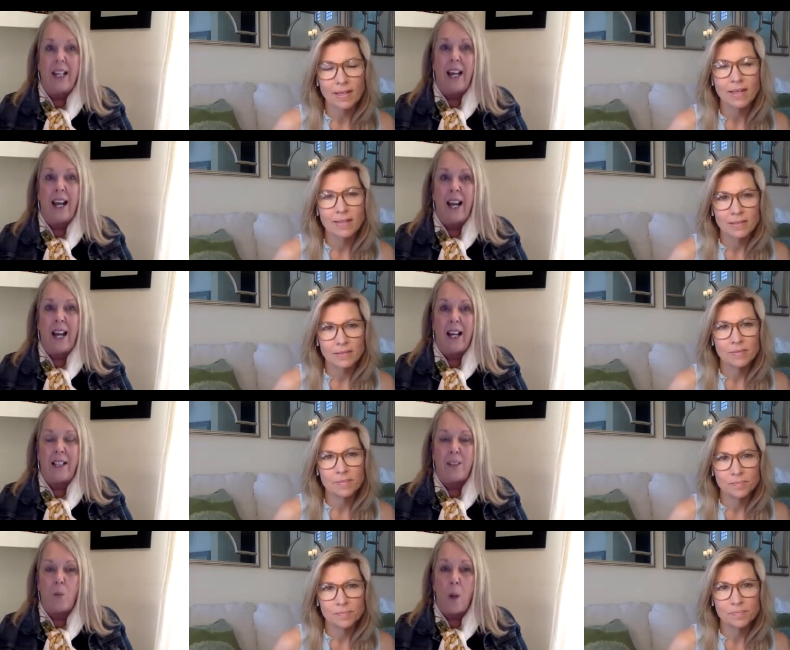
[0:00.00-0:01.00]

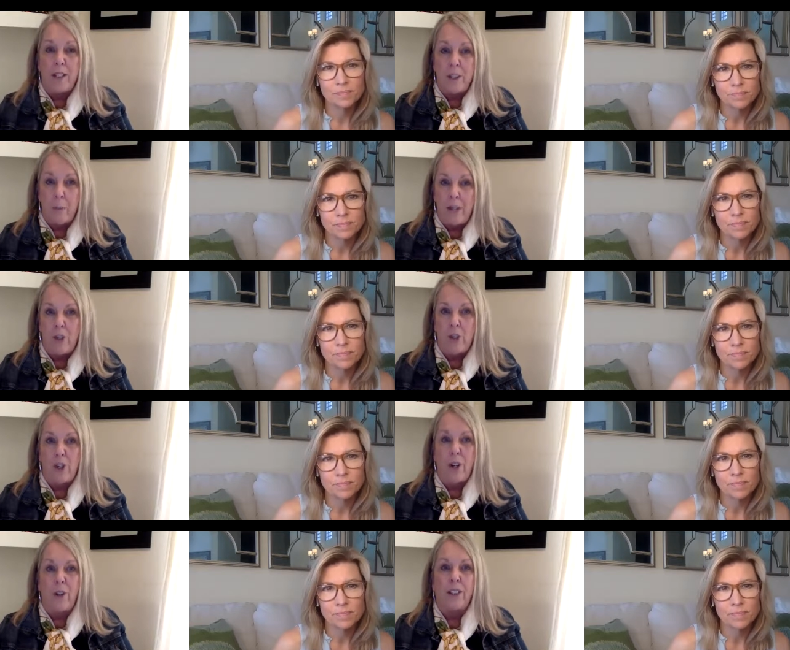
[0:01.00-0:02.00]
Speaker 1: and one
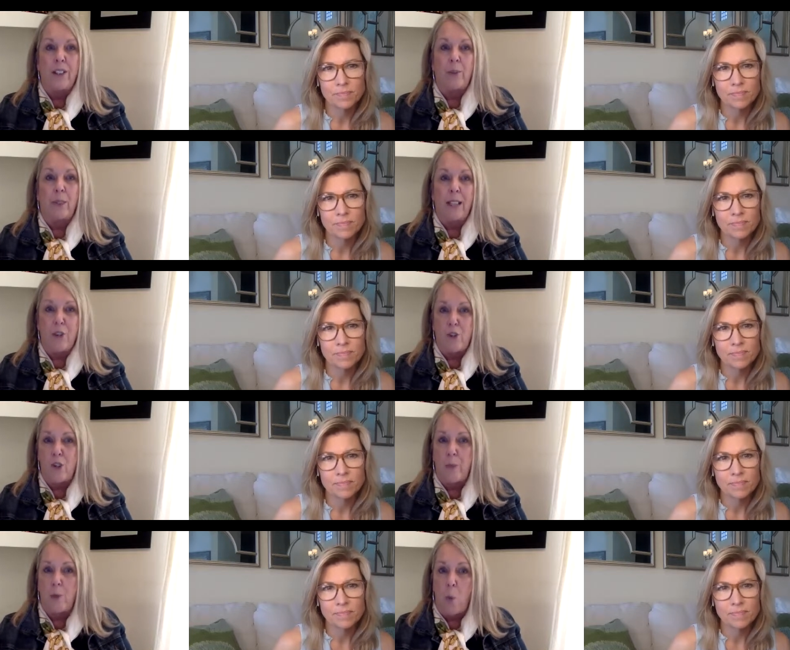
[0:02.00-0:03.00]
dimensional in
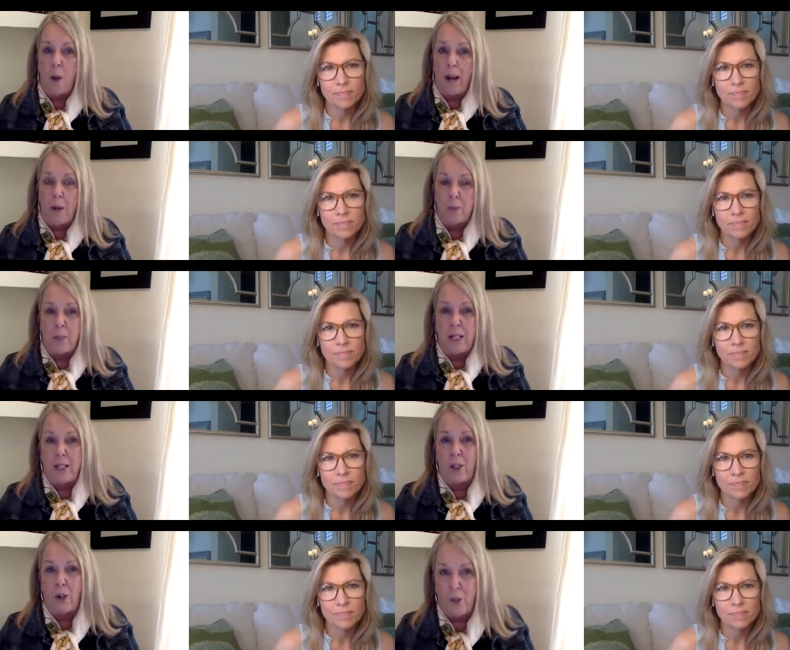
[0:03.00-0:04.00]
relationship to what I was
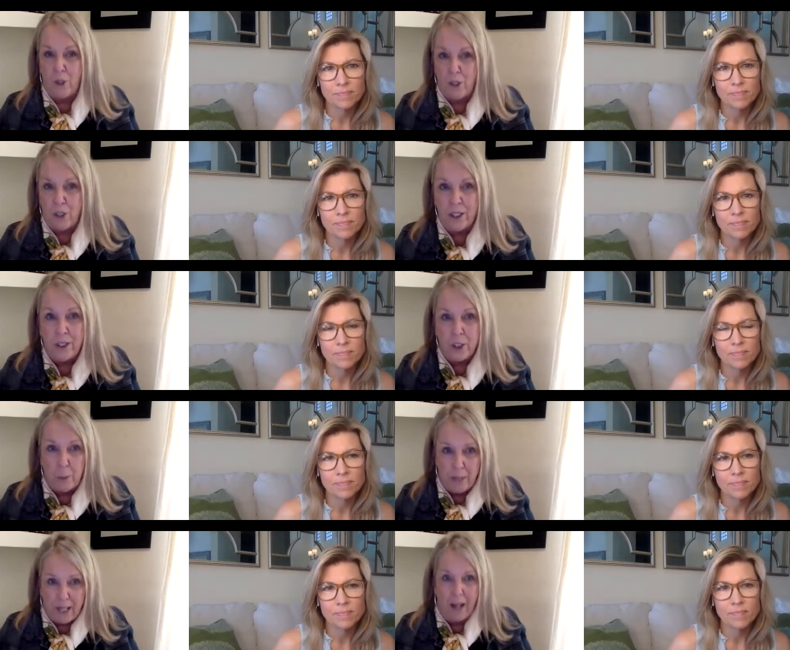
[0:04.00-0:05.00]
being urged to
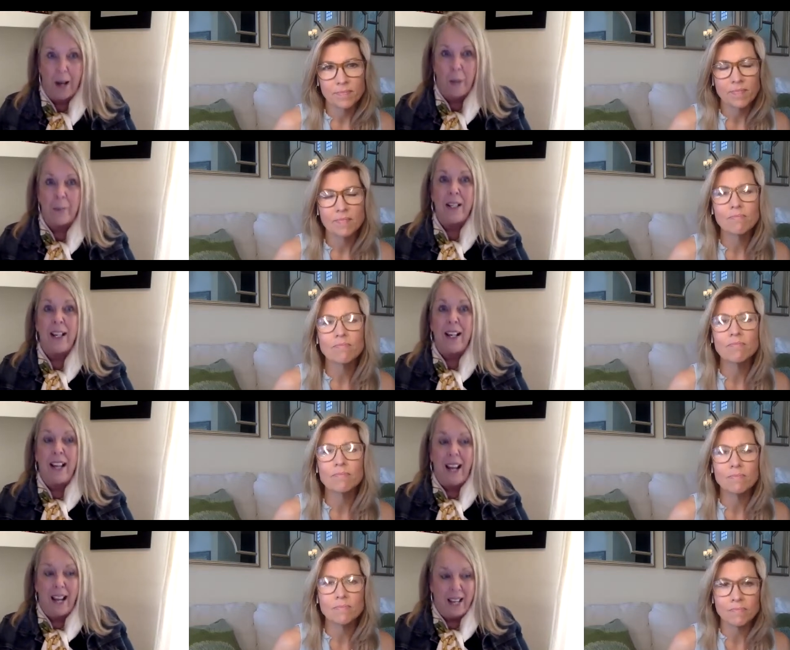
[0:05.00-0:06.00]
become
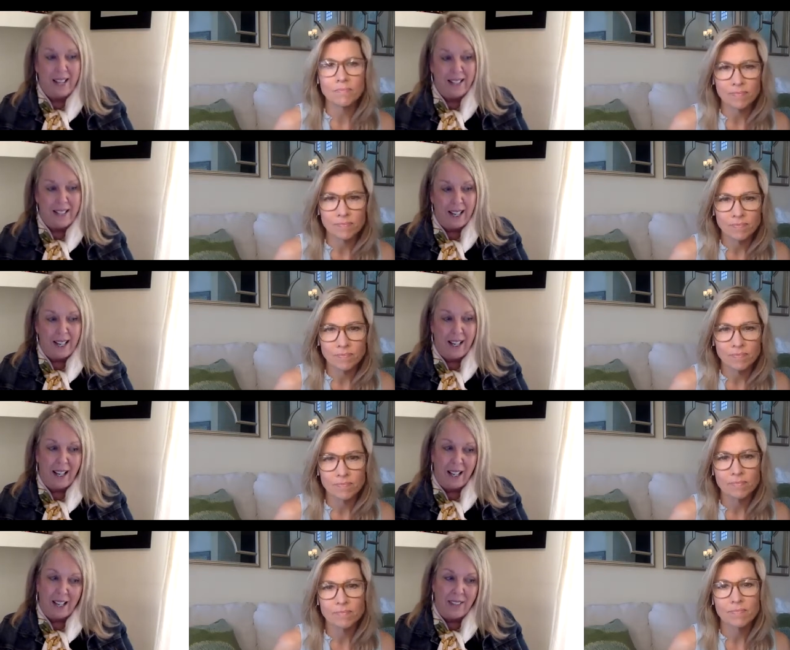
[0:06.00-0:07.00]
mm. and uh,
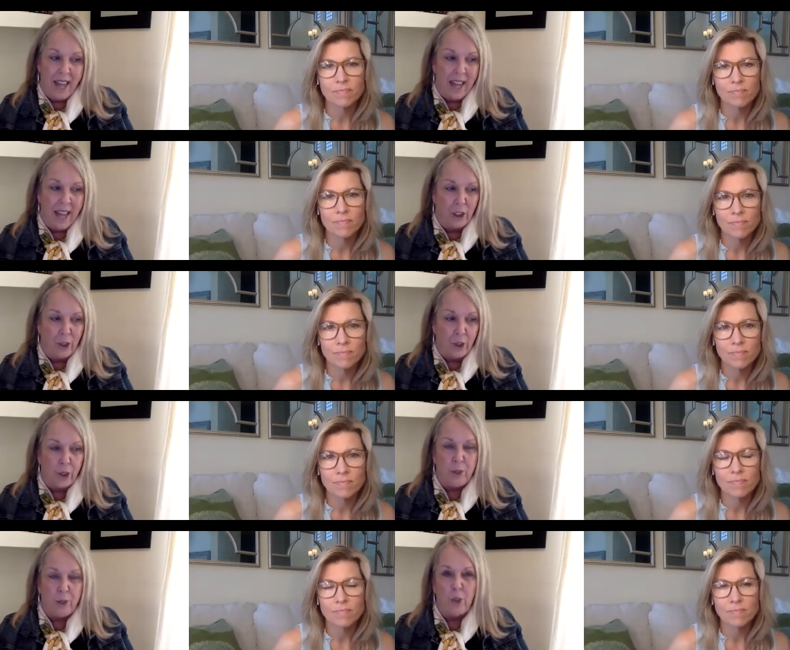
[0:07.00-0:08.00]
uh, that you know
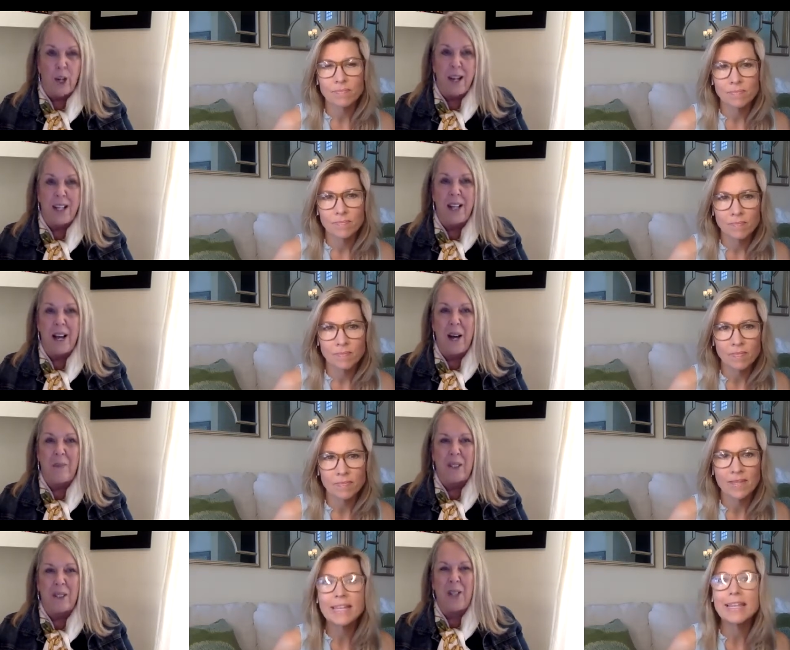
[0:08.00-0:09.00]
took some shaking up
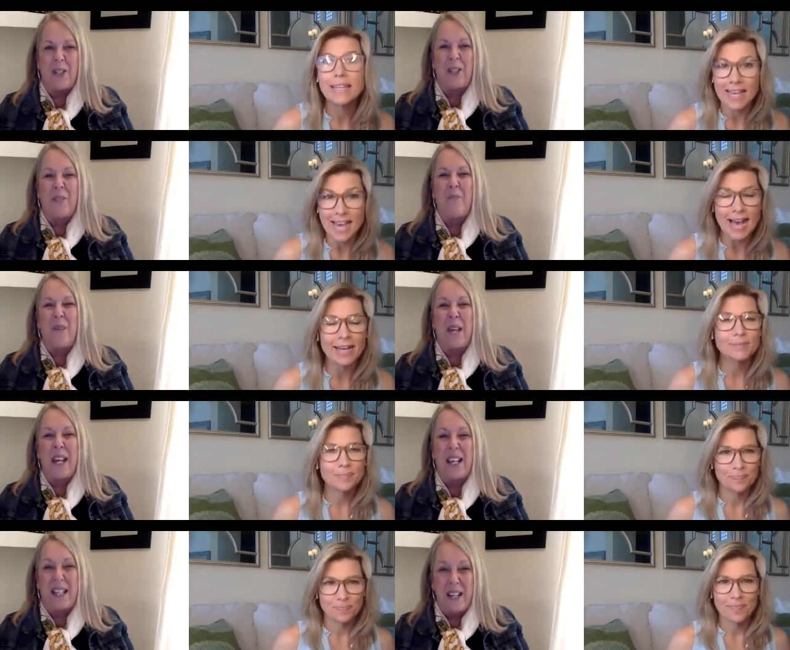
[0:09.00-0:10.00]
it took some
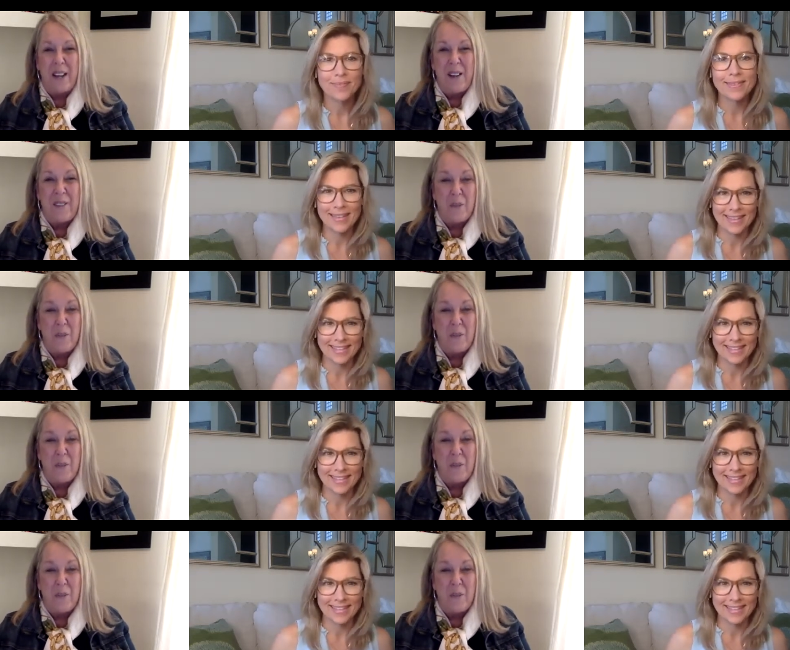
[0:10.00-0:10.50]
big some